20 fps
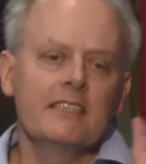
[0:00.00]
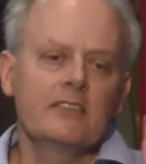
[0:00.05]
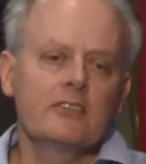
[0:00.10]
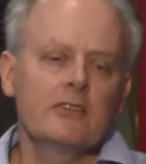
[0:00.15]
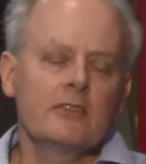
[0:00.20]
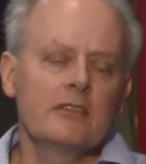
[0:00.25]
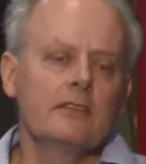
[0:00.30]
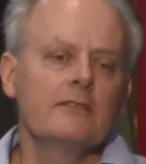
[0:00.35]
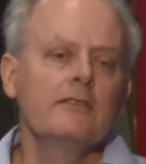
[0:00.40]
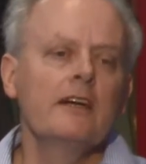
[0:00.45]
the
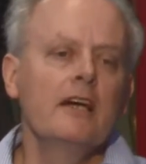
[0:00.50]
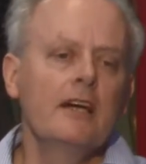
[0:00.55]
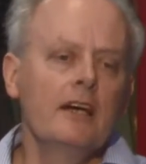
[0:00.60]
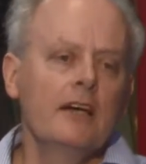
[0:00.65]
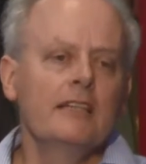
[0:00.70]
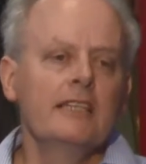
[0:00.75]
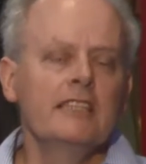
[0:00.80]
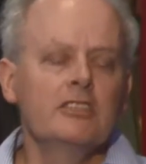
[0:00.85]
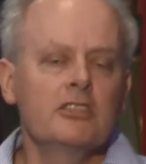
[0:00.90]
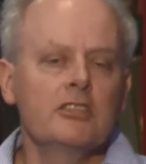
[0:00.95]
sort of
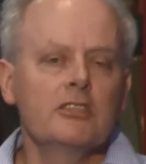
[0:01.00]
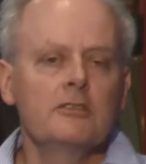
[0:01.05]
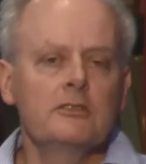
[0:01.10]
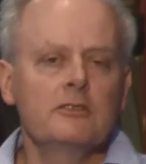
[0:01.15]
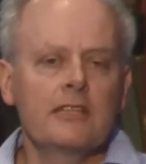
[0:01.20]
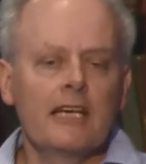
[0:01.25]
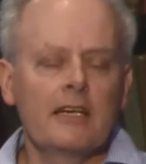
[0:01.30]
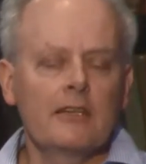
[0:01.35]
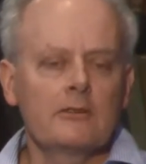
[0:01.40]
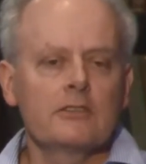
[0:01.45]
early
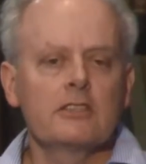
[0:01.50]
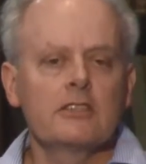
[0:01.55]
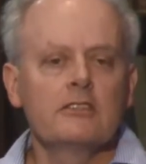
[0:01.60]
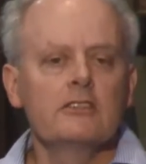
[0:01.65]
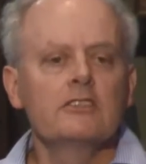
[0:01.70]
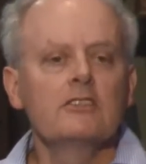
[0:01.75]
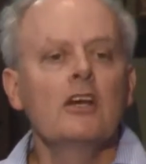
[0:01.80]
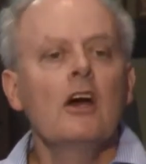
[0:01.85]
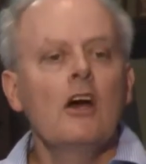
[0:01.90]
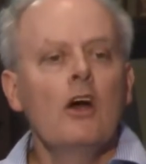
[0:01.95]

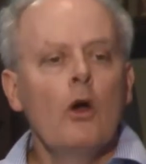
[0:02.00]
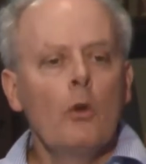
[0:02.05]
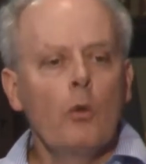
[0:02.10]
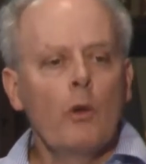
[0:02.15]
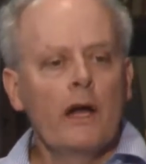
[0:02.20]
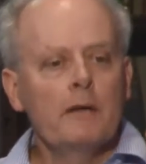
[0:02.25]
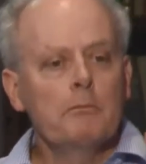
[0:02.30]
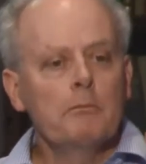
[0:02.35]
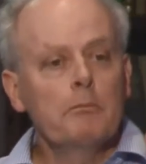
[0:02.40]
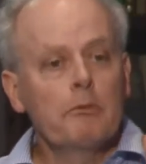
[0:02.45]
2000s
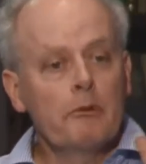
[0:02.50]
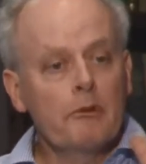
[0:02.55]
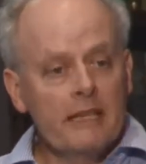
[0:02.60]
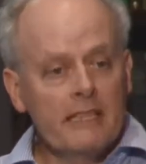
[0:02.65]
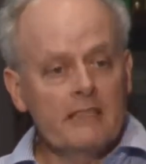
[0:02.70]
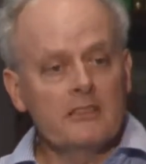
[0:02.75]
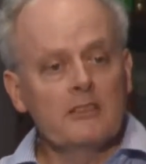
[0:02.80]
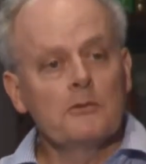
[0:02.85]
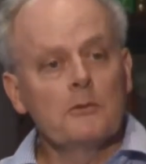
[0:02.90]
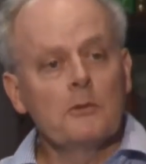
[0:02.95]
when
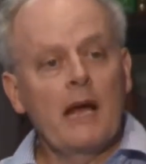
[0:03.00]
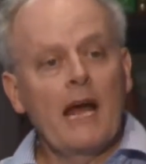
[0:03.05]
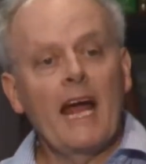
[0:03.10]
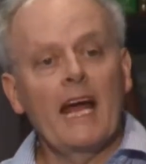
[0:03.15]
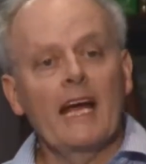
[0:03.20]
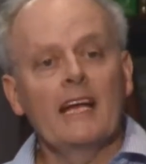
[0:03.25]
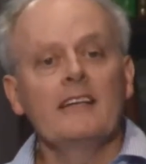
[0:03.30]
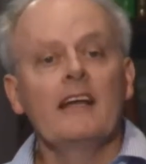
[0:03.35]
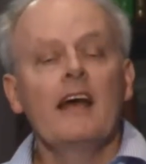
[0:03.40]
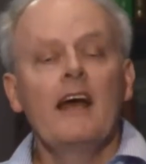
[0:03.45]
Britain
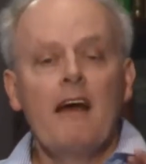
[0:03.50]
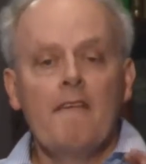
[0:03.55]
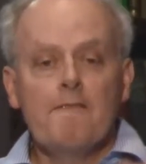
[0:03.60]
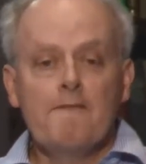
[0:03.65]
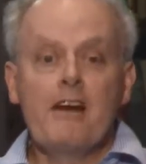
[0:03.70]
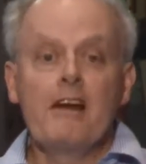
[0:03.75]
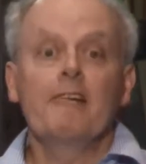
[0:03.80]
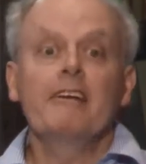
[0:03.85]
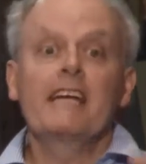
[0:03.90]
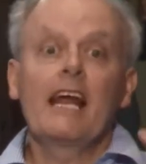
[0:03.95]
had
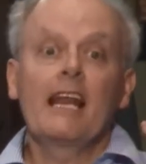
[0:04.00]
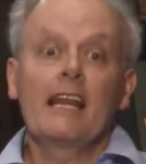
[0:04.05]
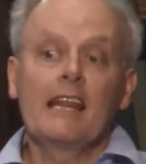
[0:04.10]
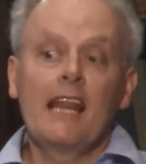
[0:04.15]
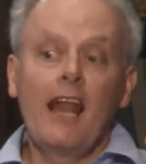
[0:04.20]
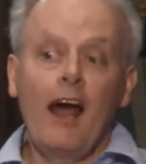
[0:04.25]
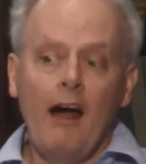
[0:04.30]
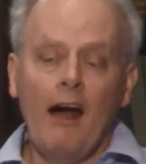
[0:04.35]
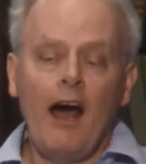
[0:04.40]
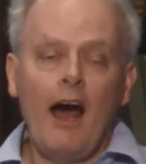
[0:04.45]
very
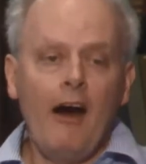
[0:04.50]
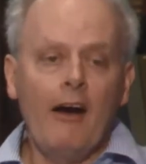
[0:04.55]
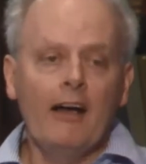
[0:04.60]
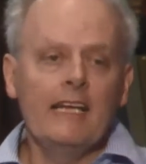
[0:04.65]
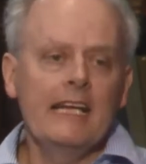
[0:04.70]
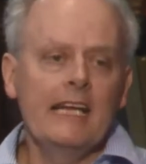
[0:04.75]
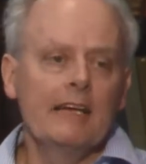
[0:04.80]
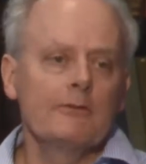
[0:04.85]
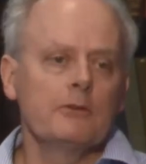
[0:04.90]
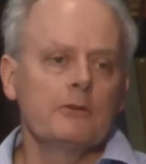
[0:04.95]
high
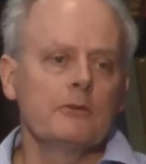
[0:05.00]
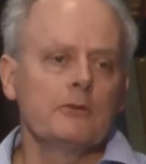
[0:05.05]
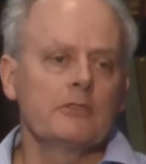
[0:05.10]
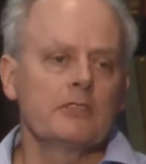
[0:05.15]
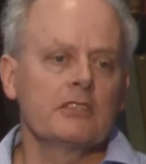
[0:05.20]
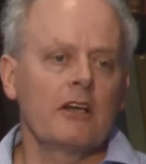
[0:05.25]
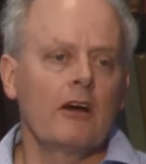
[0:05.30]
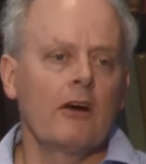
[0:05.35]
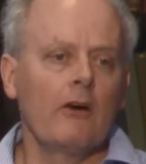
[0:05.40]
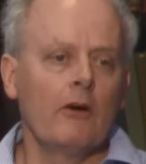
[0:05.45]

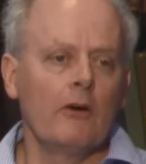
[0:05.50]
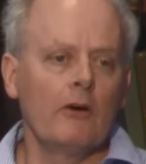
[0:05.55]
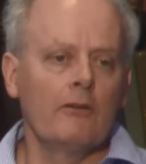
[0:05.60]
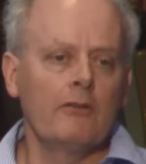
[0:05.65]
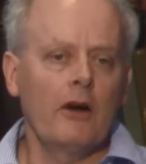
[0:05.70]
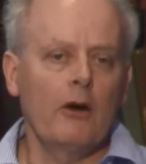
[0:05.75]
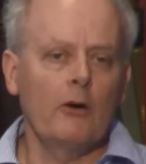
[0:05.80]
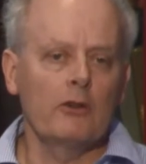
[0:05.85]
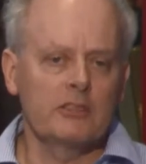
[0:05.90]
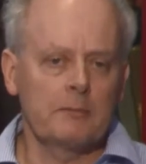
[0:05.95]
levels of
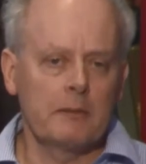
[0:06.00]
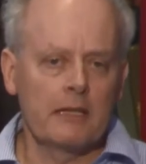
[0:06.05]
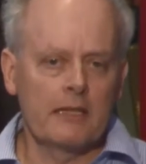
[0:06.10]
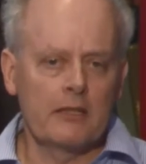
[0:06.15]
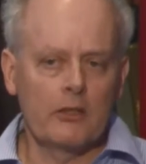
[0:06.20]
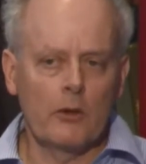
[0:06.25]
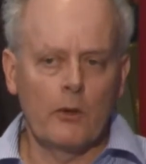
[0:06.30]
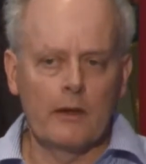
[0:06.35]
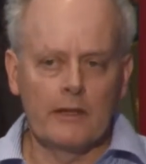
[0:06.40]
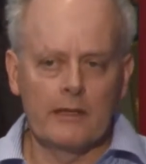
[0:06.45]

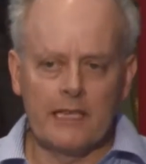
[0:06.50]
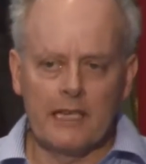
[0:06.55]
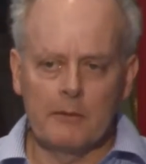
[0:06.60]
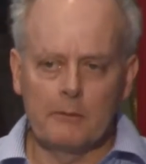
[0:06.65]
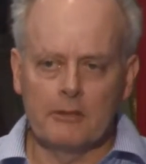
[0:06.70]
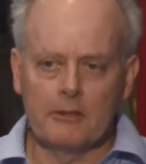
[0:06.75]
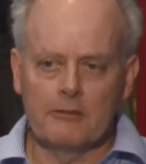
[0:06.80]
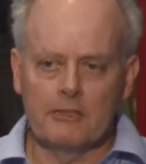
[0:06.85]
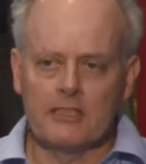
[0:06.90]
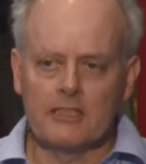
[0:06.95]
hospital-acquired
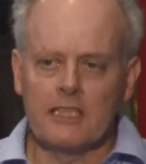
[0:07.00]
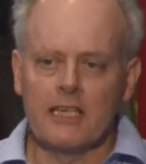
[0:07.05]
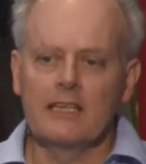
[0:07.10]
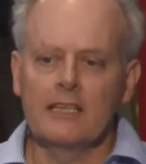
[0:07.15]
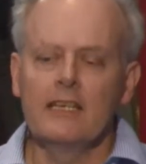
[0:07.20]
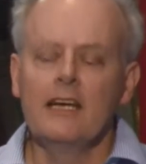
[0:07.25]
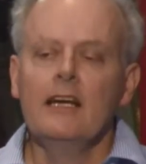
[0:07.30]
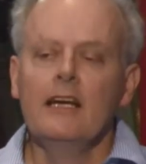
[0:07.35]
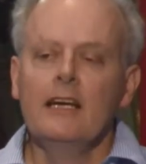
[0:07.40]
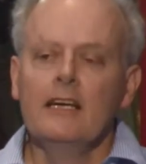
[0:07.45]

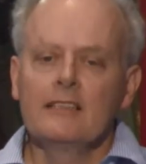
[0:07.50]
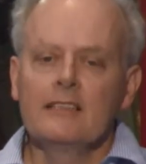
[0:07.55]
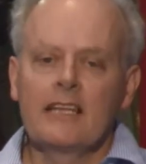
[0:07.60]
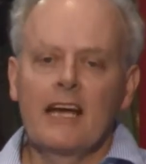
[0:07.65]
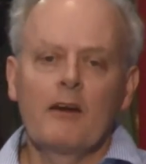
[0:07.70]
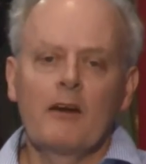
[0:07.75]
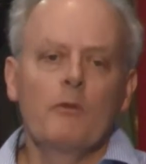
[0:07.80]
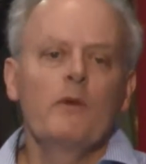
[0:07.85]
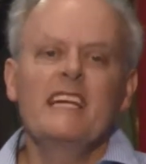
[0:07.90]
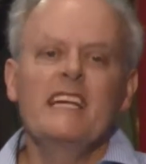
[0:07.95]
MRSA,
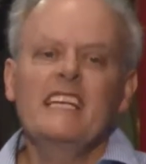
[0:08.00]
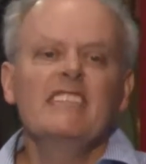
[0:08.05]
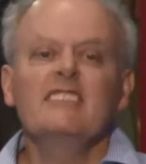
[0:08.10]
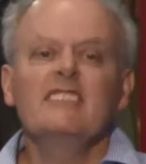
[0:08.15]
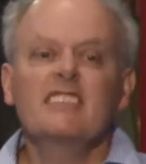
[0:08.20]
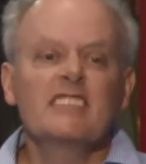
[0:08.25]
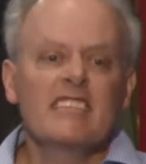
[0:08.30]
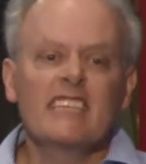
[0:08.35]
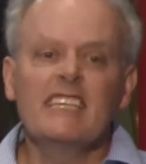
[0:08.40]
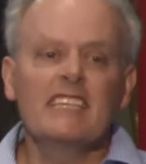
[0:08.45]
that we didn't
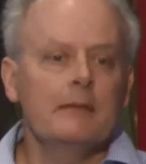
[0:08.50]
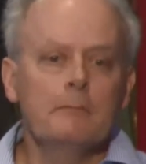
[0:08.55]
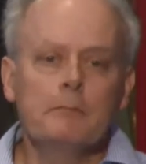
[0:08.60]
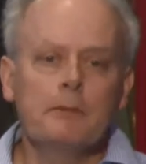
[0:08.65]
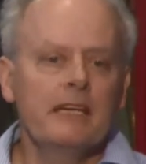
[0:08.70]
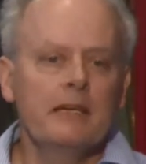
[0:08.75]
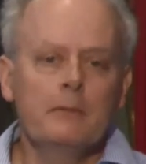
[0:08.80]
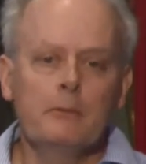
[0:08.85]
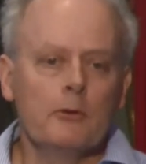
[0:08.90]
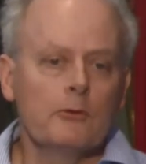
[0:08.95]
see it in
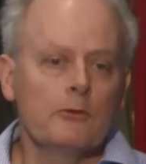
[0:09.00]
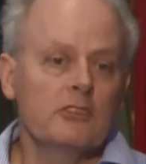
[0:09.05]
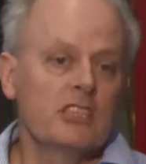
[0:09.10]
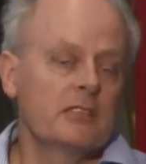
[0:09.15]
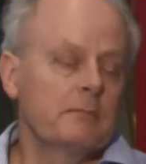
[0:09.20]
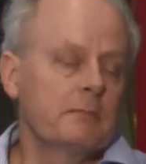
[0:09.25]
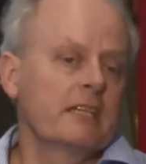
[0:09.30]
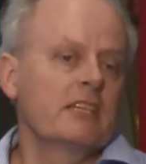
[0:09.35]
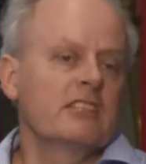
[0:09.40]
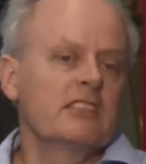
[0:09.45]
people
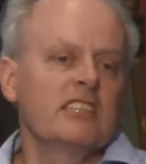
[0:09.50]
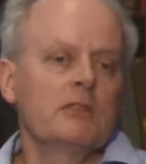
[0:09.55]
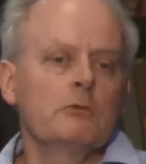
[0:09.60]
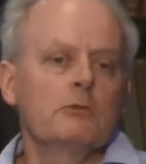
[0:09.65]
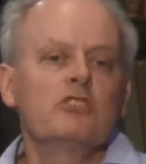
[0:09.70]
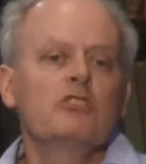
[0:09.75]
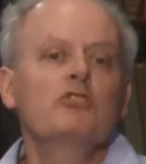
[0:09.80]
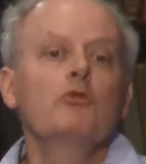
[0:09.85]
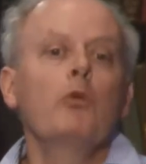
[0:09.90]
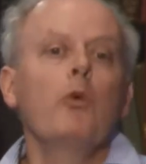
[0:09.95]
just because it
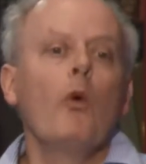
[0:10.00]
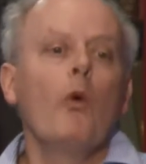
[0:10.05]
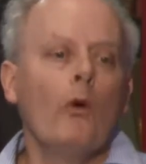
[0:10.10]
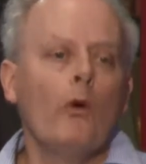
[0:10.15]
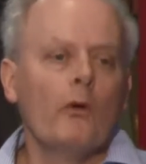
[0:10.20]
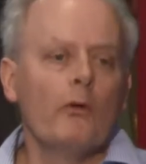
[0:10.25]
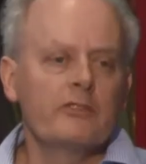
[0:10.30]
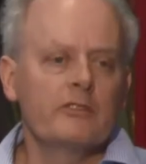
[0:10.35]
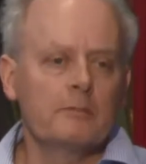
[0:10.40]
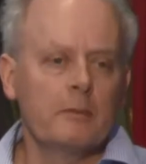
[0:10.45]
was
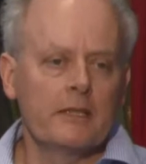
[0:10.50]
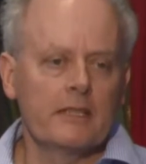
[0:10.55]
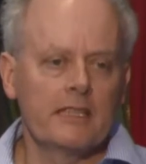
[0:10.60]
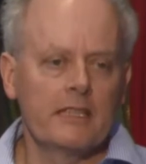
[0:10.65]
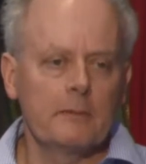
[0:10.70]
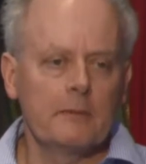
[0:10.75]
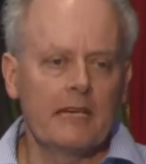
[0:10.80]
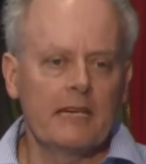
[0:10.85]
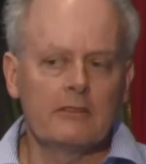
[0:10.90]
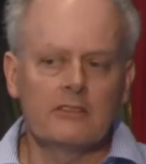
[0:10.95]
dwarfed by
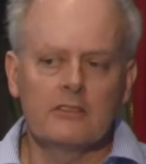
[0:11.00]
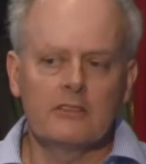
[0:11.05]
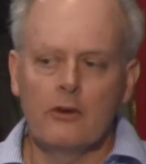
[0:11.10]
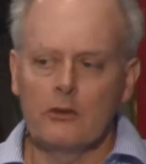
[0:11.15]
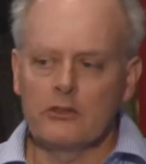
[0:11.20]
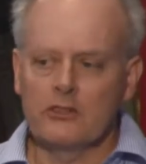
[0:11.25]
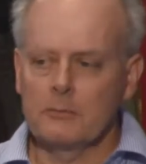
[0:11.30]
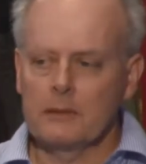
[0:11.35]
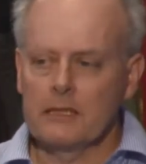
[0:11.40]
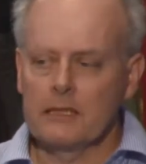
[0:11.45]
the amount of
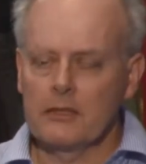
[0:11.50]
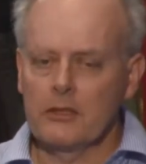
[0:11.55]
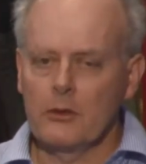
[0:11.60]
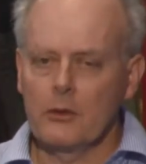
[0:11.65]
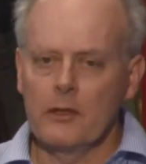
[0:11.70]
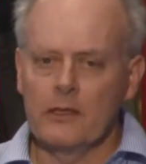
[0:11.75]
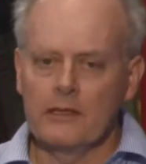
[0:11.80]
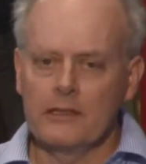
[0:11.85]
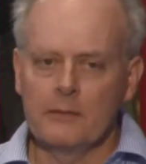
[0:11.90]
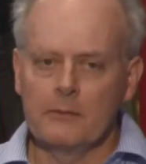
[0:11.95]

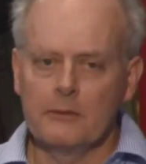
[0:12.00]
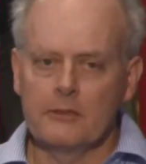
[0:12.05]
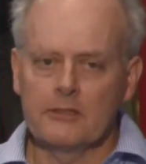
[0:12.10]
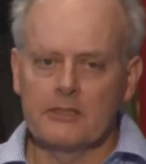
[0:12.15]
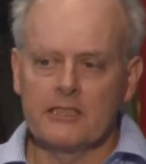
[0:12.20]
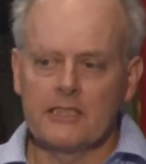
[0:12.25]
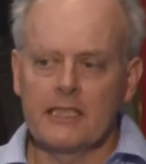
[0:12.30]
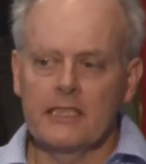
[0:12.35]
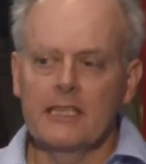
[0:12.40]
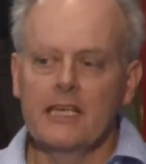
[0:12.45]
hospital-acquired
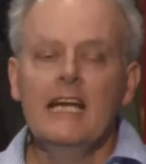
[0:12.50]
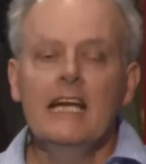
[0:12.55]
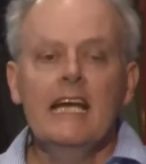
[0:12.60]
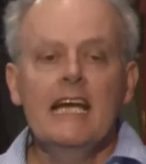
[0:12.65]
MRSA.